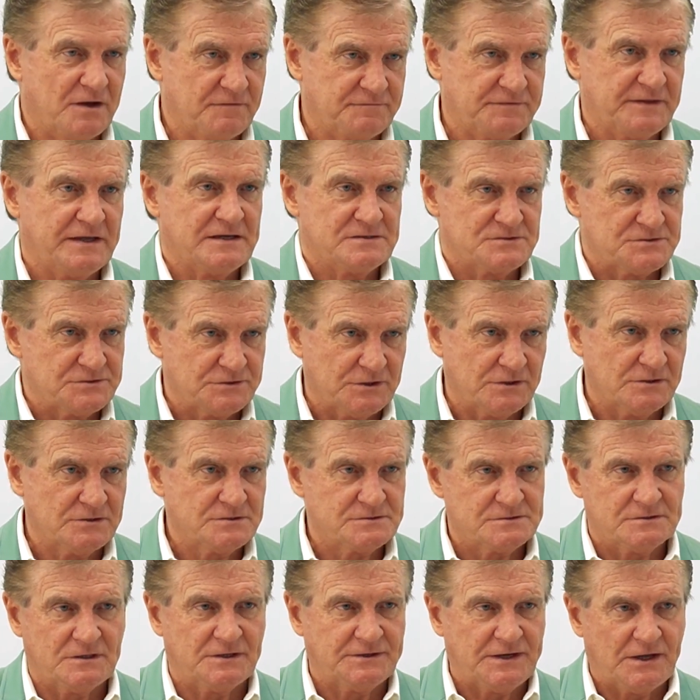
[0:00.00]

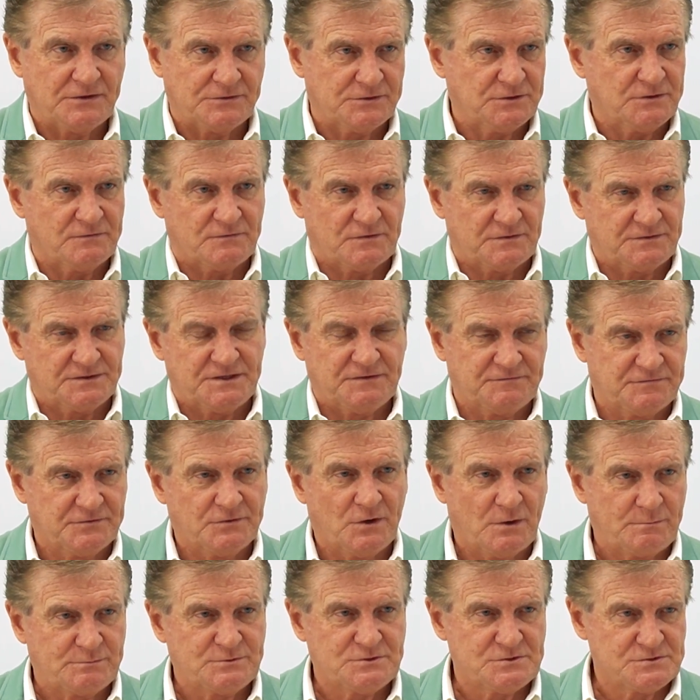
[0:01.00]
I know that you've got
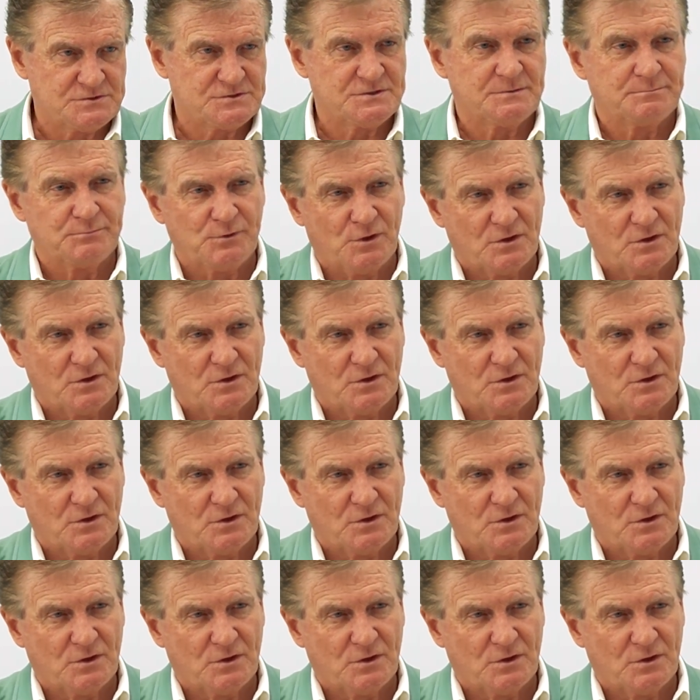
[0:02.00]
different options that